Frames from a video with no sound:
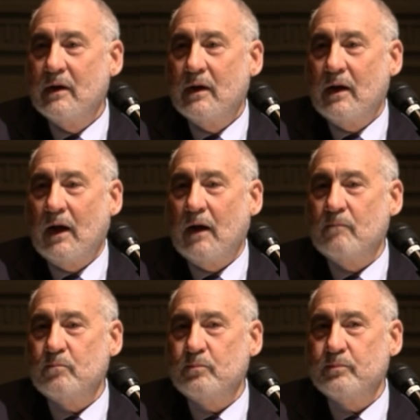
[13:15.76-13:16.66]
Um,
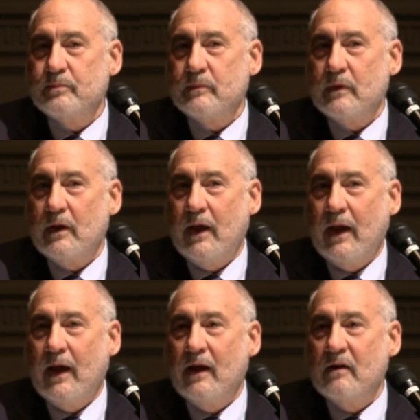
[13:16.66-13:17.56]

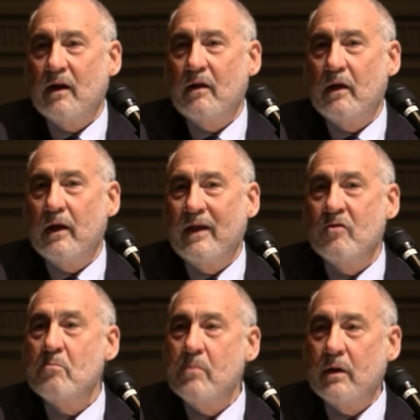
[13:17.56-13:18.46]
and in
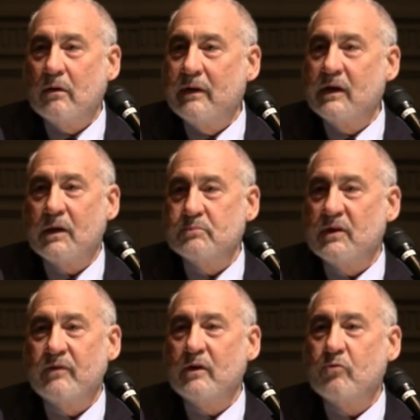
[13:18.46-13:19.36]
the middle, incomes
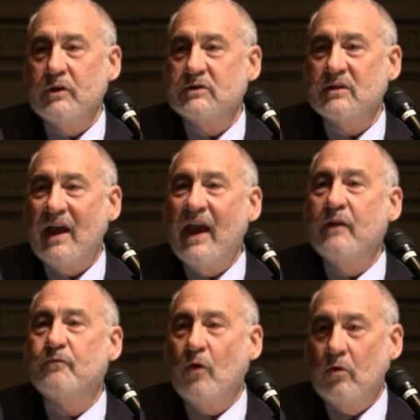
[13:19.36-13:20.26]
have increased
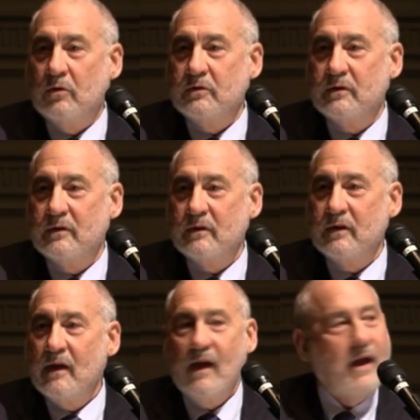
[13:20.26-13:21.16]
eightfold.
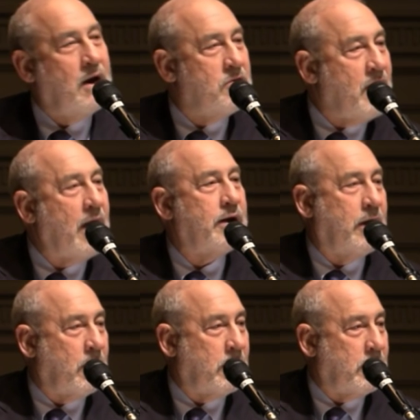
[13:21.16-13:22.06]
And in that
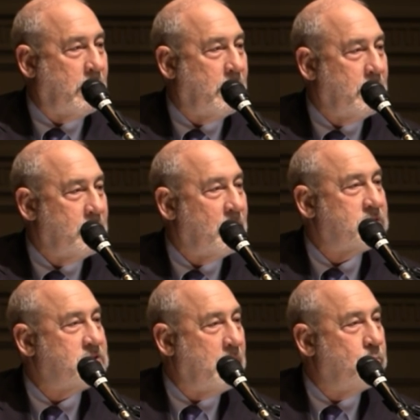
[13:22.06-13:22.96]
era, that
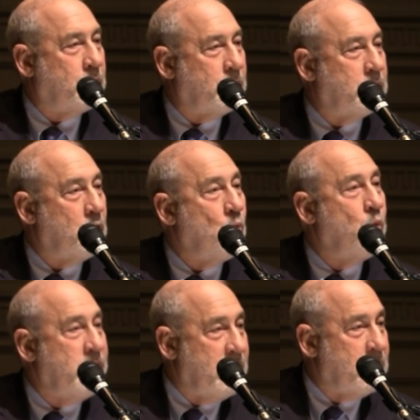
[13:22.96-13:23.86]
same period,
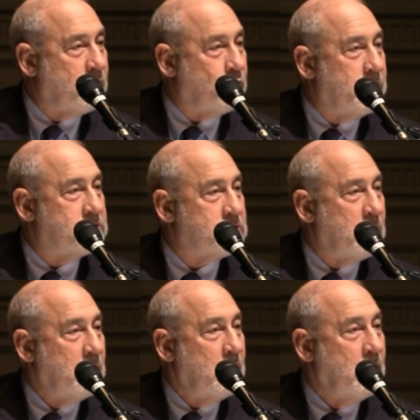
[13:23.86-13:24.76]
we increased
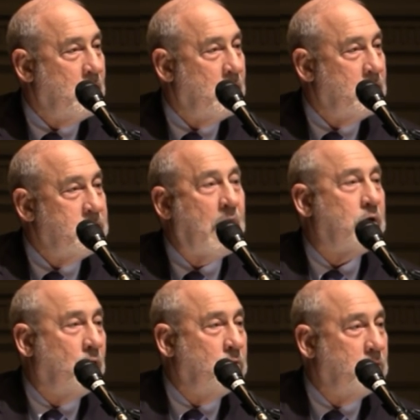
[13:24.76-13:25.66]
not
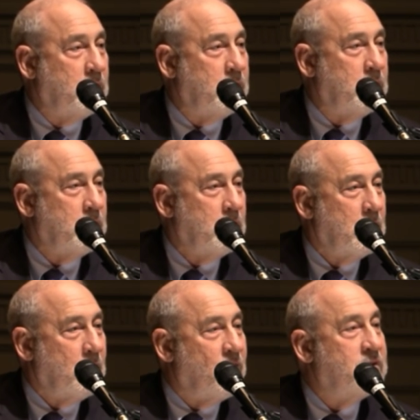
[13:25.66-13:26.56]
only
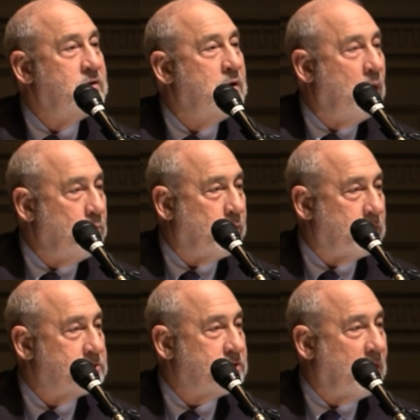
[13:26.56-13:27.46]
the
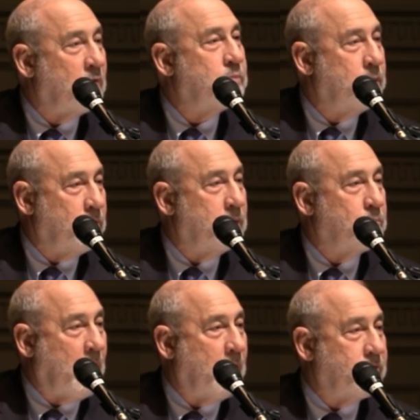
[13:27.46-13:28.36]
numbers of people in
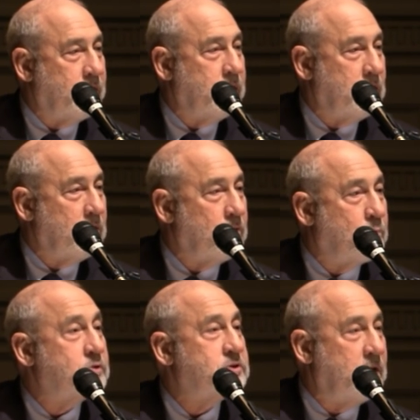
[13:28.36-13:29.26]
poverty, the
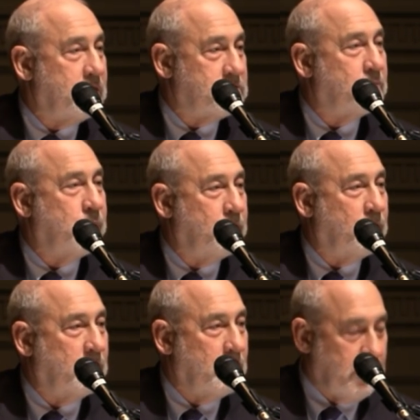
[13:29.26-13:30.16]
percentage of
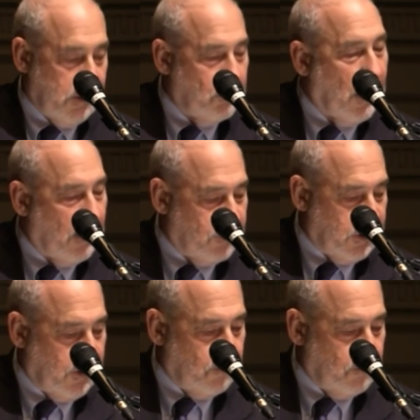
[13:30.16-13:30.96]
people in poverty.